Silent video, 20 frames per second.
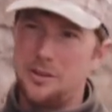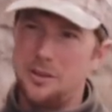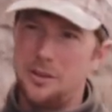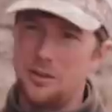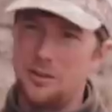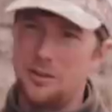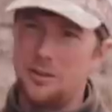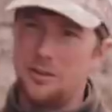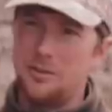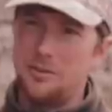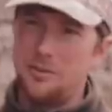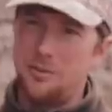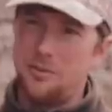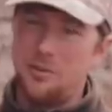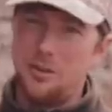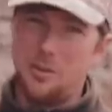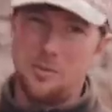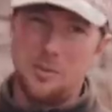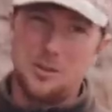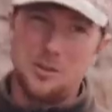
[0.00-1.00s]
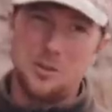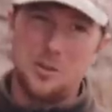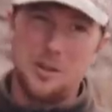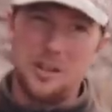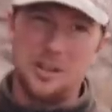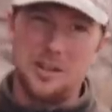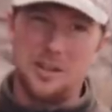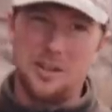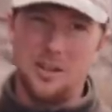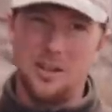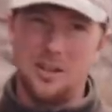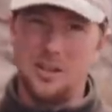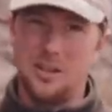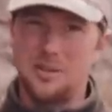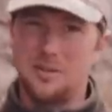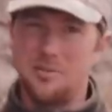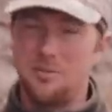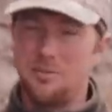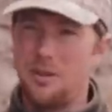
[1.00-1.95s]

done from the 20s, 30s,